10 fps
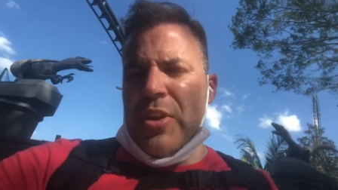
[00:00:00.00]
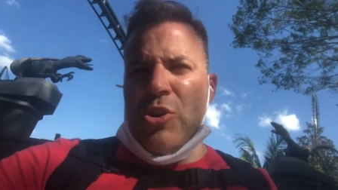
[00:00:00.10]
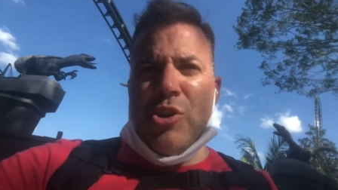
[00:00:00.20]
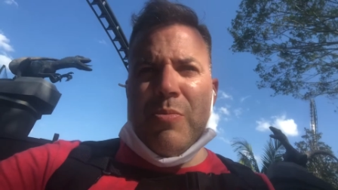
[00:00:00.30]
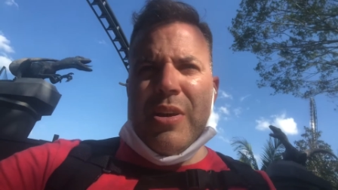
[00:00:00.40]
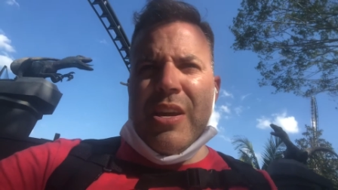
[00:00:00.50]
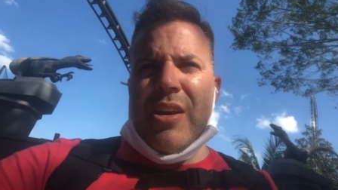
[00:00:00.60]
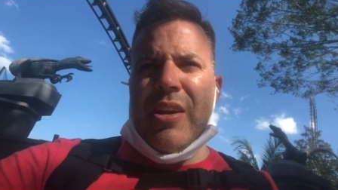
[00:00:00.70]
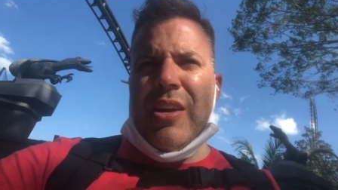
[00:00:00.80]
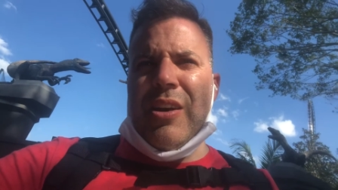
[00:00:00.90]
You can
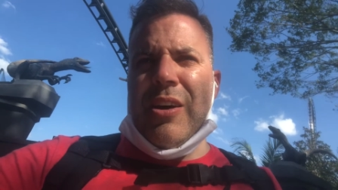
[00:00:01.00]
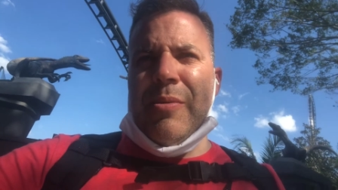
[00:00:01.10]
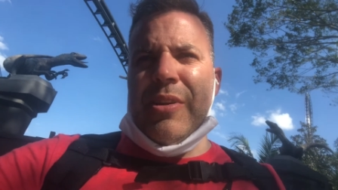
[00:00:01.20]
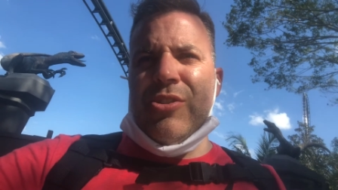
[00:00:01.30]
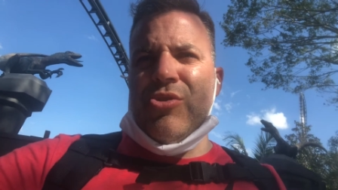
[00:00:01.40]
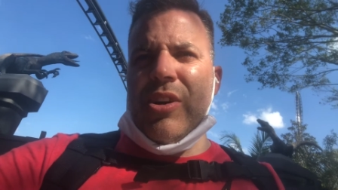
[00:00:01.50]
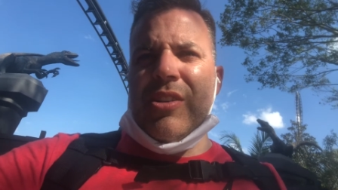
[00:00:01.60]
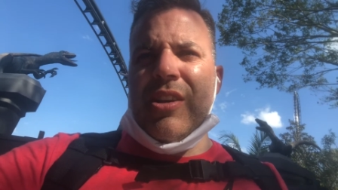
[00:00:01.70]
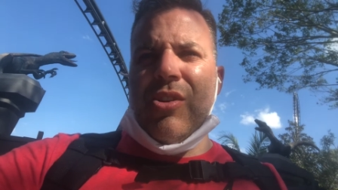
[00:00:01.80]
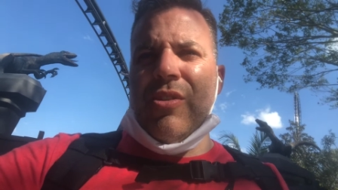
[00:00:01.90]
be um,
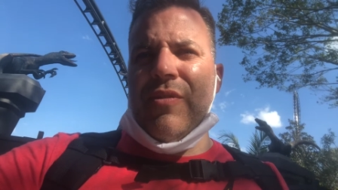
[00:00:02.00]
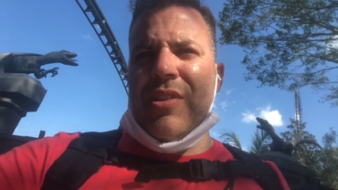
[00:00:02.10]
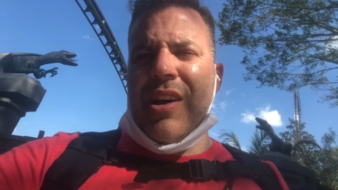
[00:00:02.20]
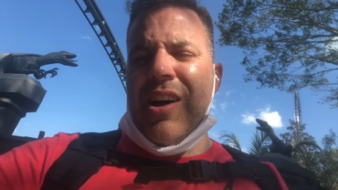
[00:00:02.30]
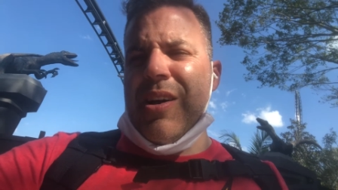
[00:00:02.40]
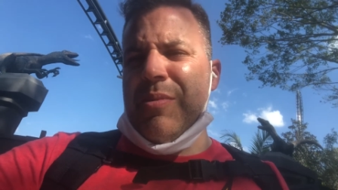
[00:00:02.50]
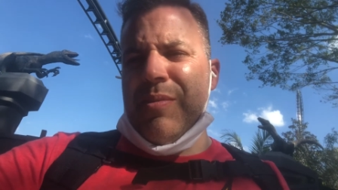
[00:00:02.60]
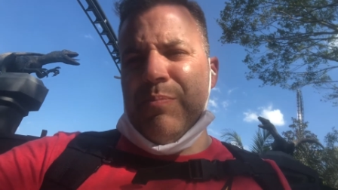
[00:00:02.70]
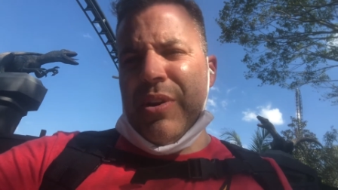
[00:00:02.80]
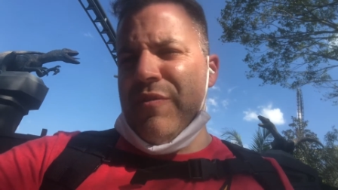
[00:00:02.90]
instructing all of the time,
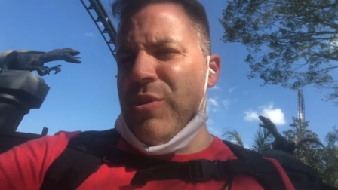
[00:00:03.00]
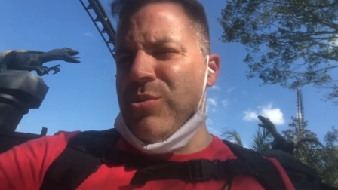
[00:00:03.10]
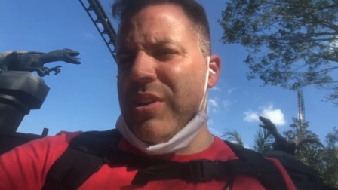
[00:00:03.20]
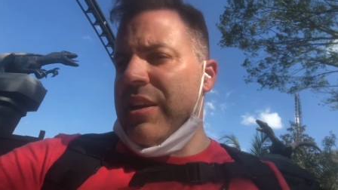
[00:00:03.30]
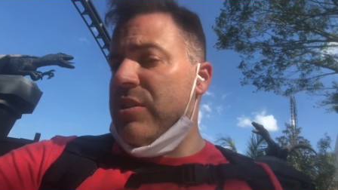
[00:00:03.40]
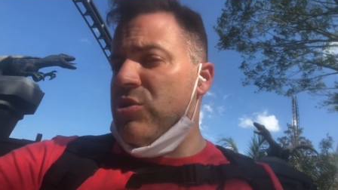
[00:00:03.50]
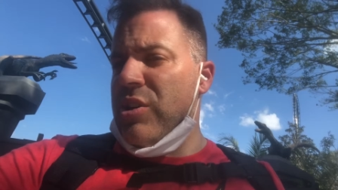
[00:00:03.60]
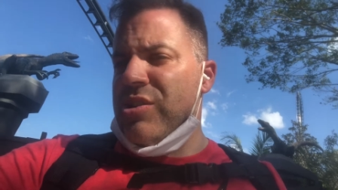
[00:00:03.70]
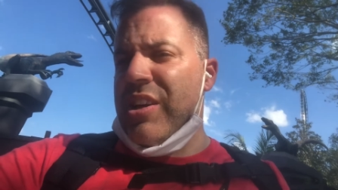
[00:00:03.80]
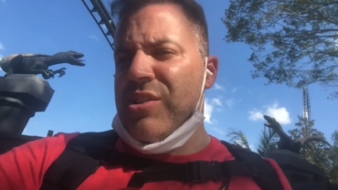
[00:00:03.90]
and but if those, that
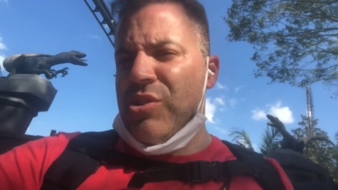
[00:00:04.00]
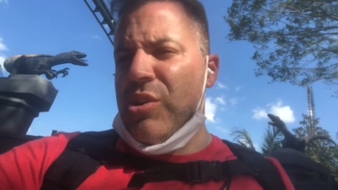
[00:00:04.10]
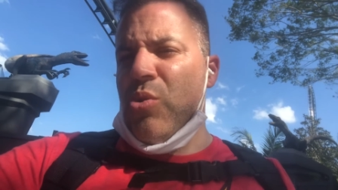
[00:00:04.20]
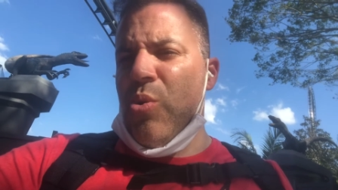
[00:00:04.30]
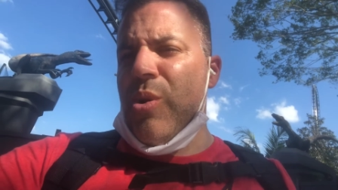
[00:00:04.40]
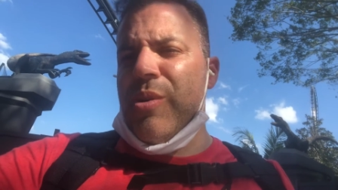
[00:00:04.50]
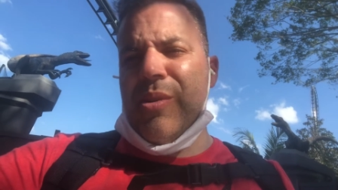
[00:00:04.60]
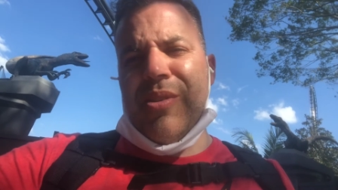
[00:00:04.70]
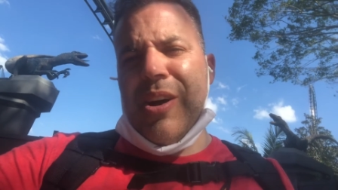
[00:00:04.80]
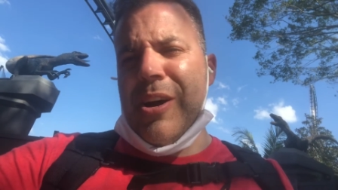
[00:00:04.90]
instruction gets ignored,
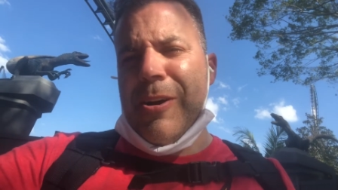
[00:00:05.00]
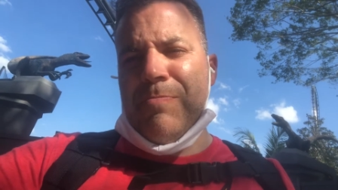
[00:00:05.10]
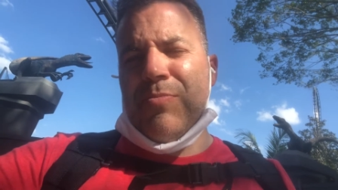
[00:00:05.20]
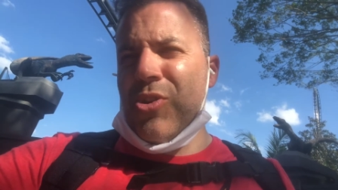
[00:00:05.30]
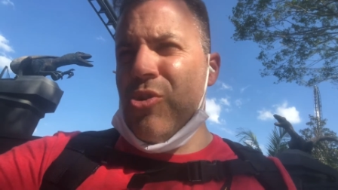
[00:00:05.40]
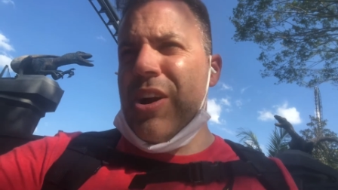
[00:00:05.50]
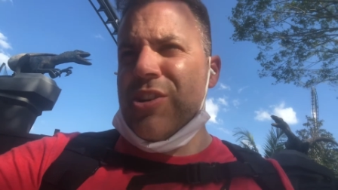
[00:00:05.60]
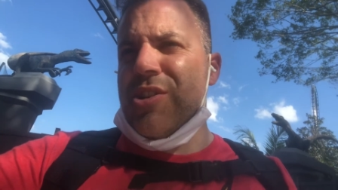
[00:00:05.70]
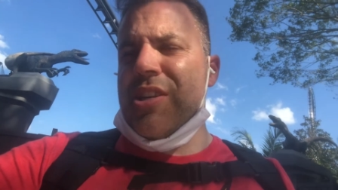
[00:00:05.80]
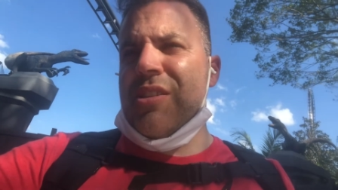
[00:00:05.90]
um,
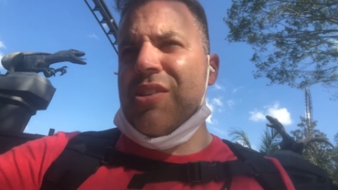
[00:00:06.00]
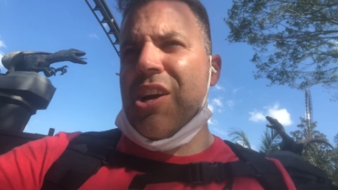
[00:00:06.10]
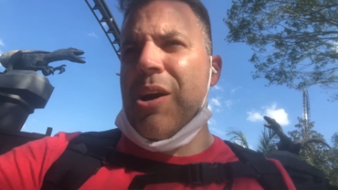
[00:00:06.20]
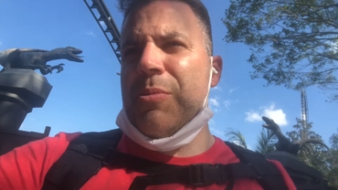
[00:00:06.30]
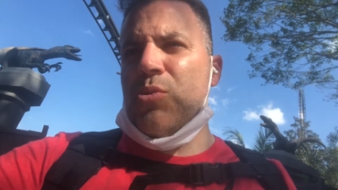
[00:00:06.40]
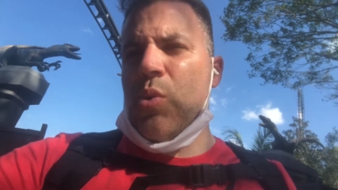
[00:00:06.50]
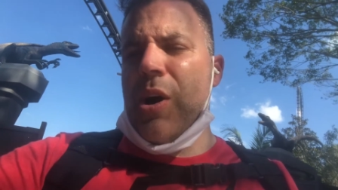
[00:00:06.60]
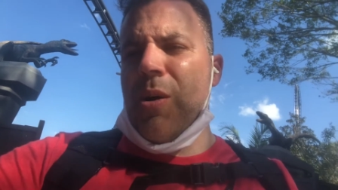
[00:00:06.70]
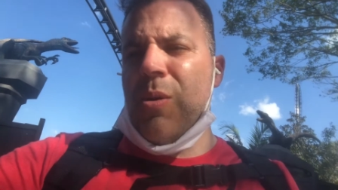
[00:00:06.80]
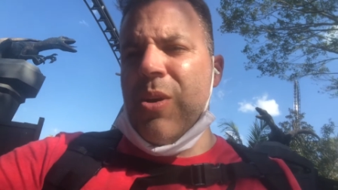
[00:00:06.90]
correction needs to come as
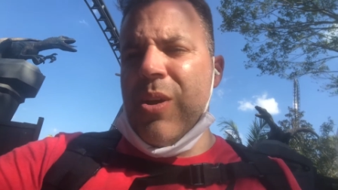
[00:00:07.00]
well.